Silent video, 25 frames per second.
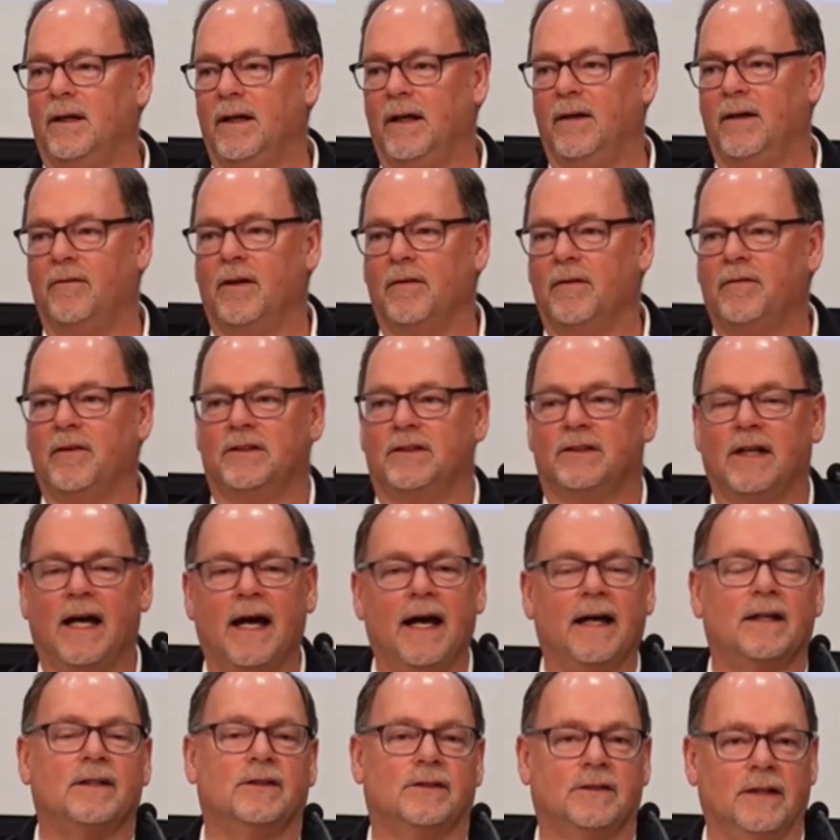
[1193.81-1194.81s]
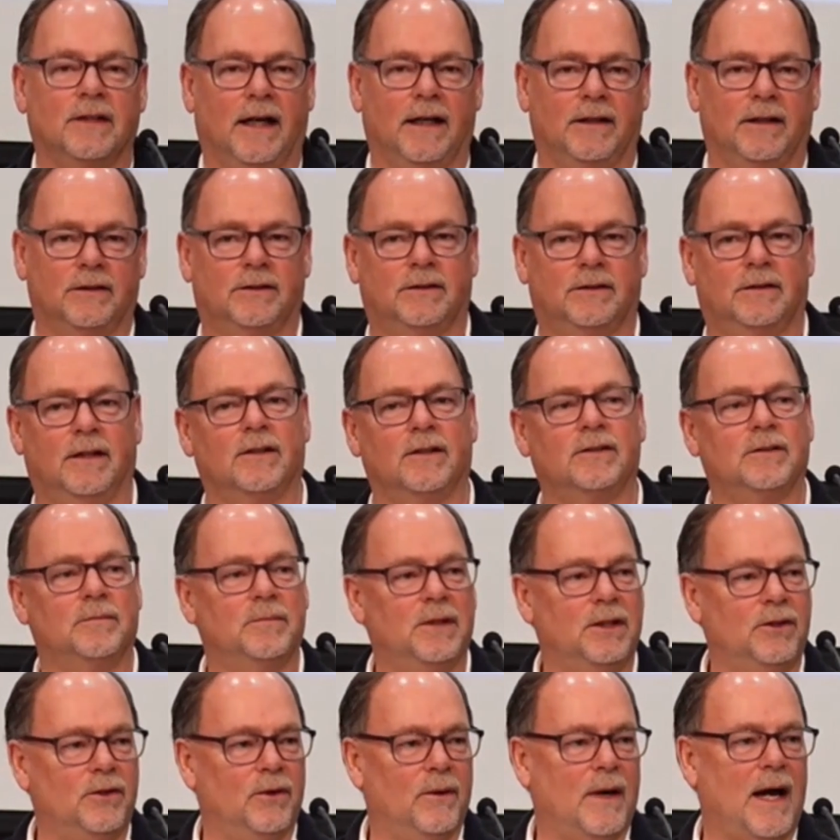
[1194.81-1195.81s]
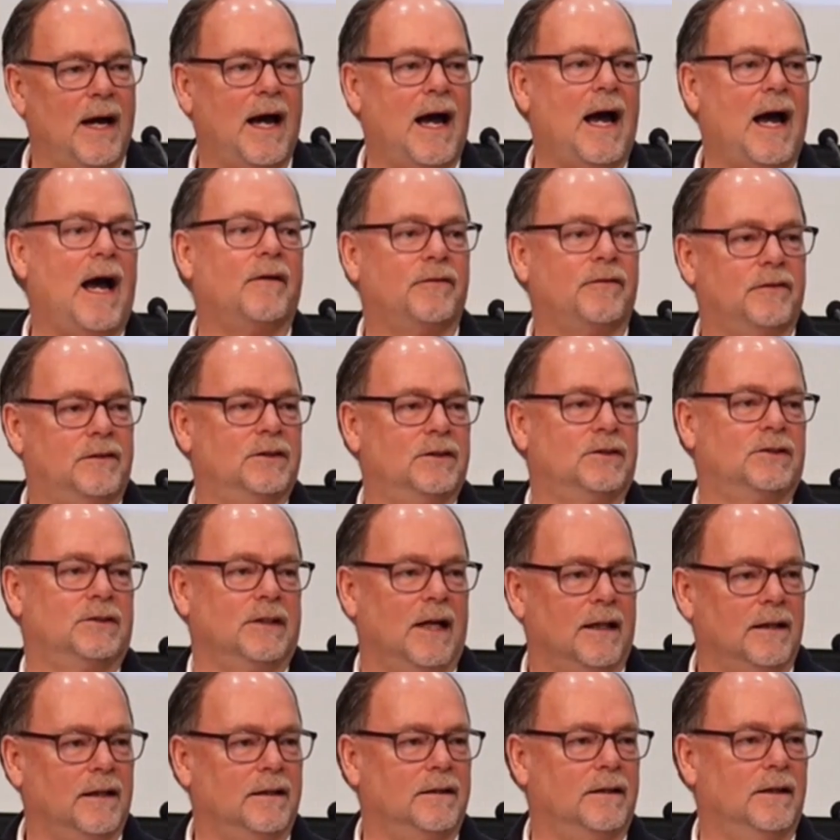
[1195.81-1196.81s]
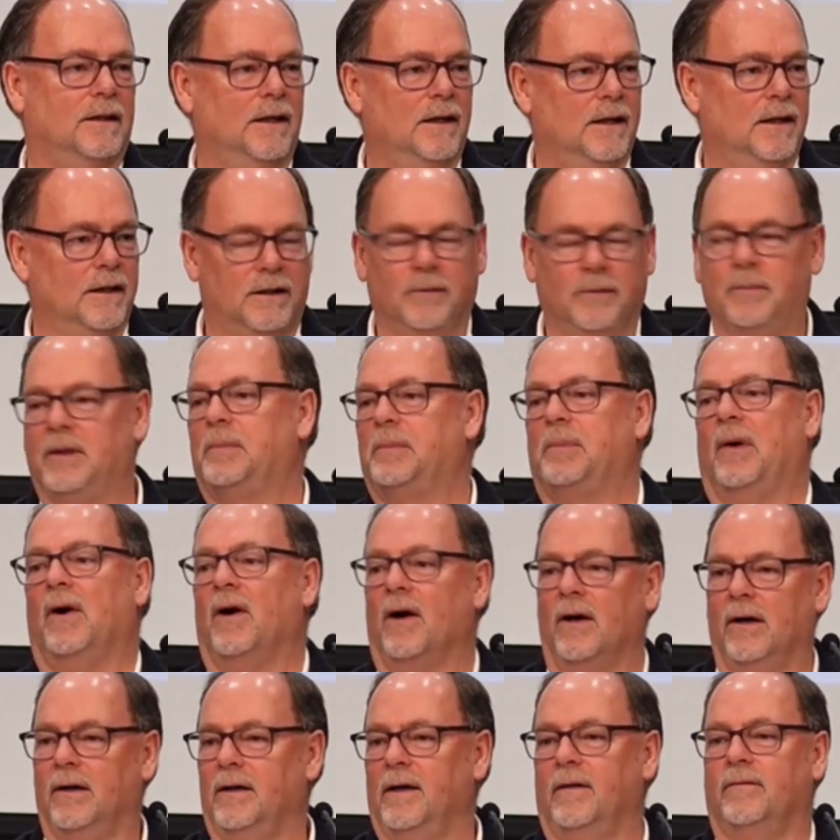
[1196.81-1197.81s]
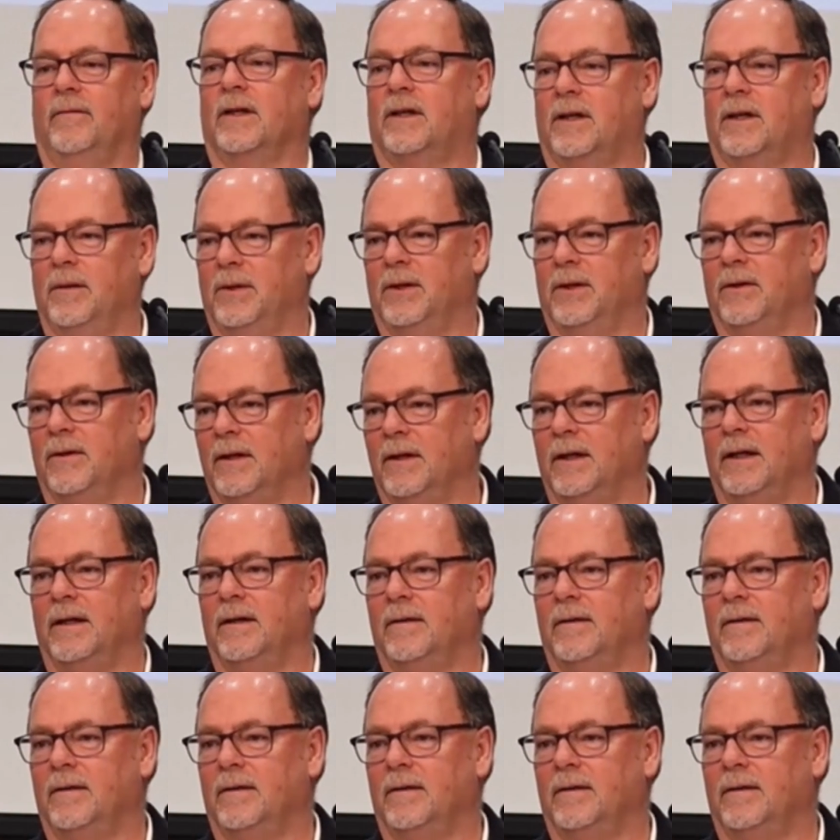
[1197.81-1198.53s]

even if it's excess, doesn't mean you have to sell it to be part of the community.